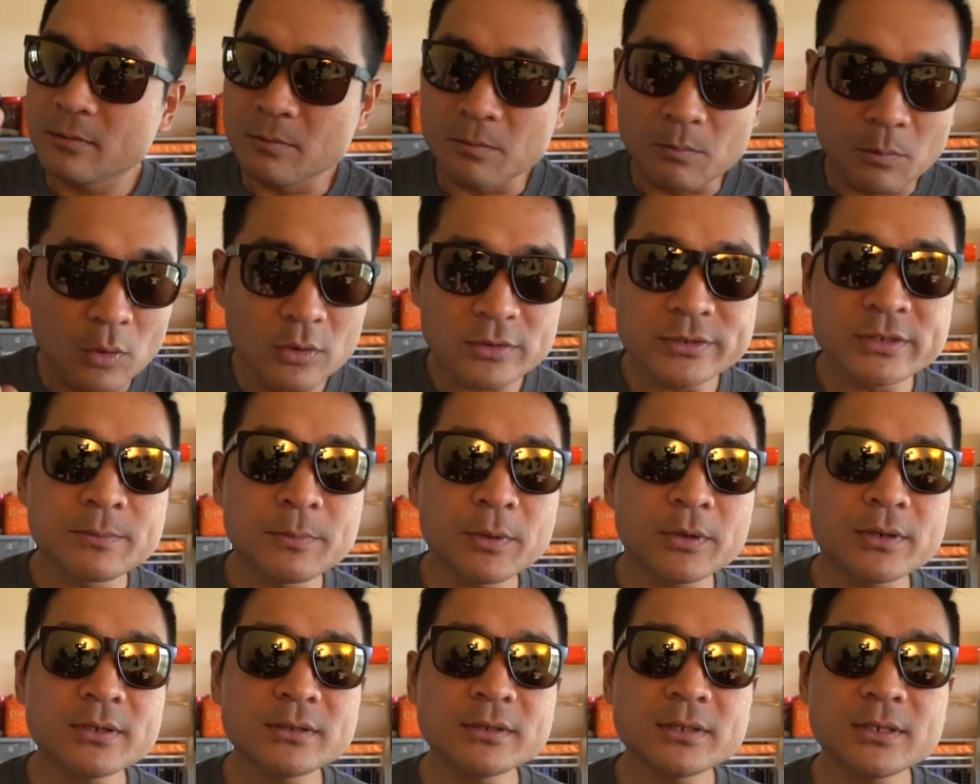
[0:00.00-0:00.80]
Most
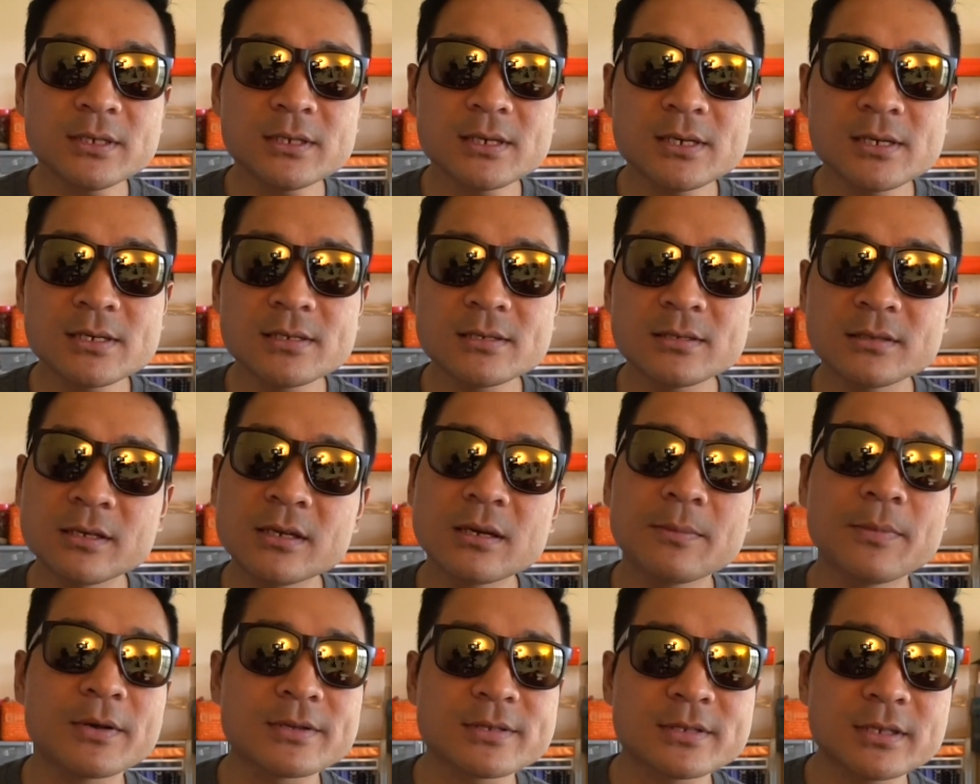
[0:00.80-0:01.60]
important thing is think
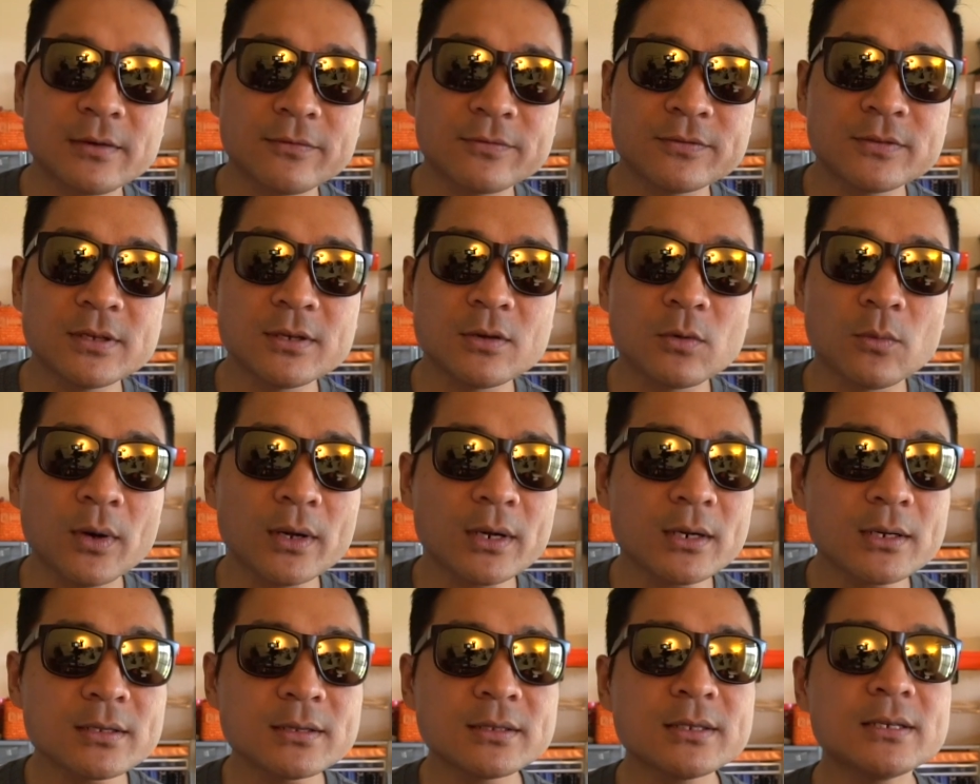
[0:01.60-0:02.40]
about safety. What
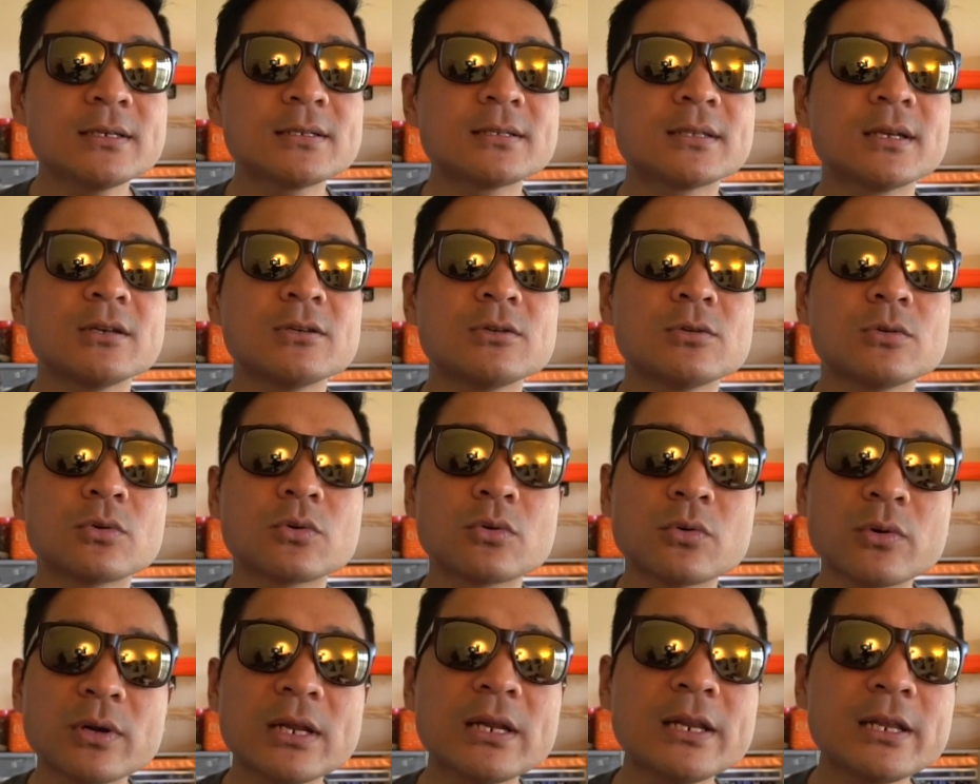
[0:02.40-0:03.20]
are the things that you
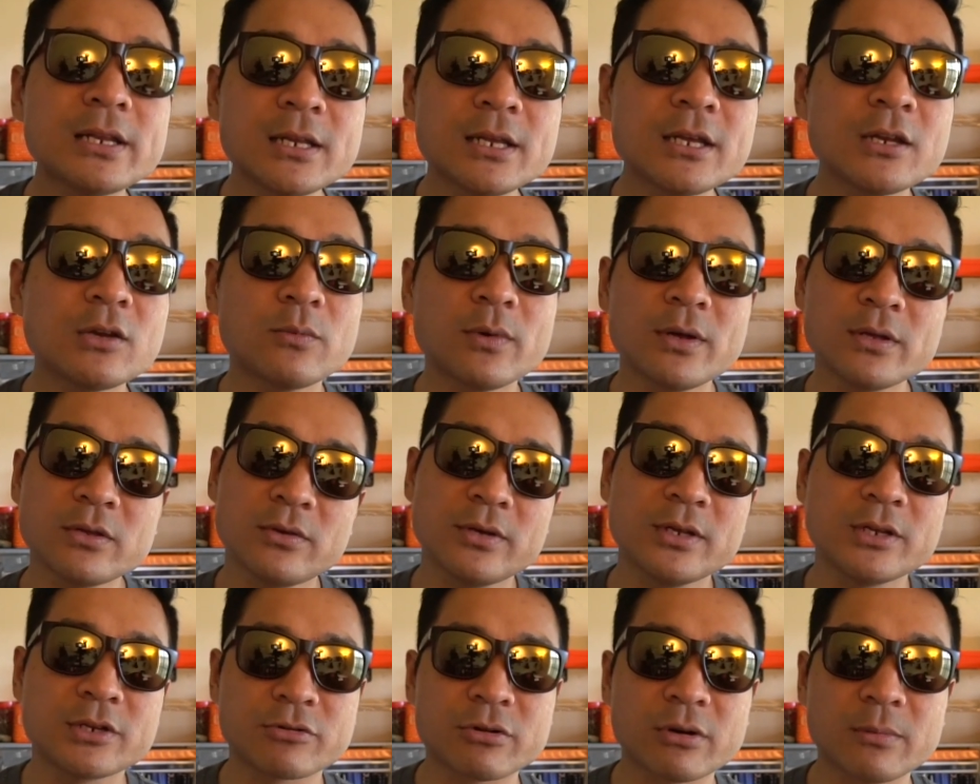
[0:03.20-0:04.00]
really need when you're
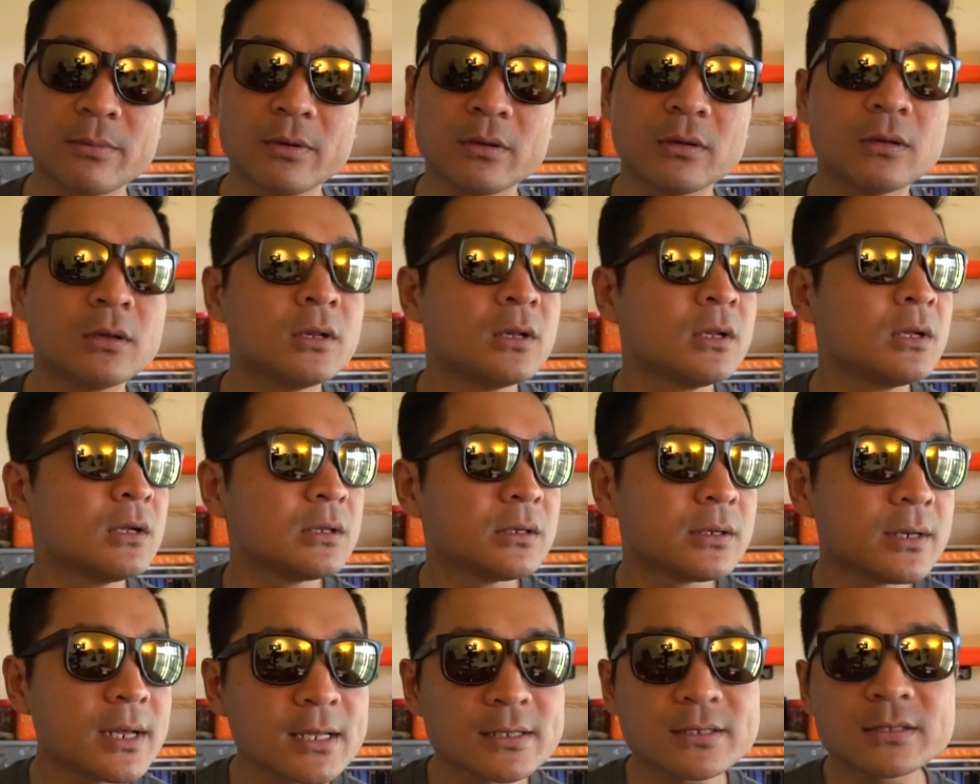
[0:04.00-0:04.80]
in trouble?
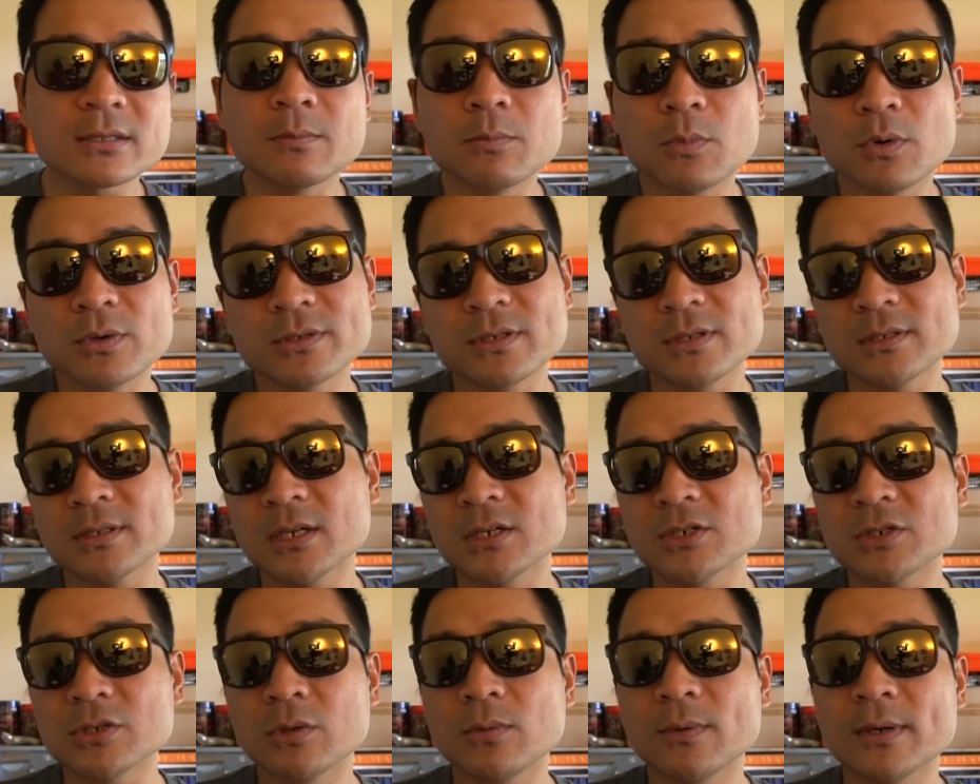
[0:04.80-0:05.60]
That's the most
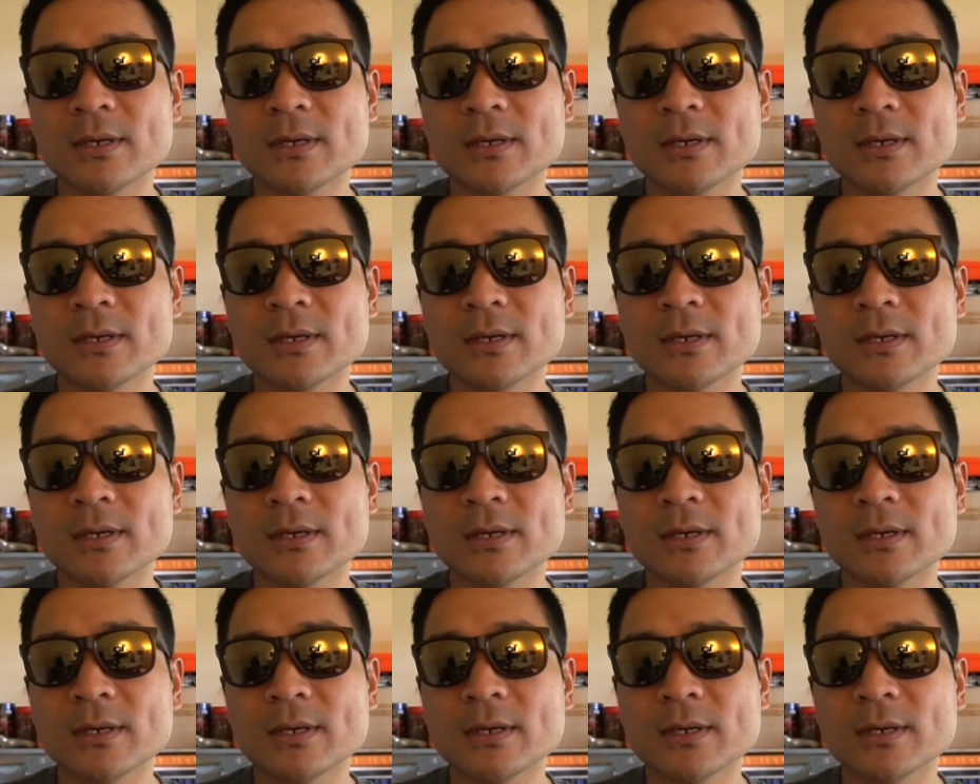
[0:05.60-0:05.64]
essential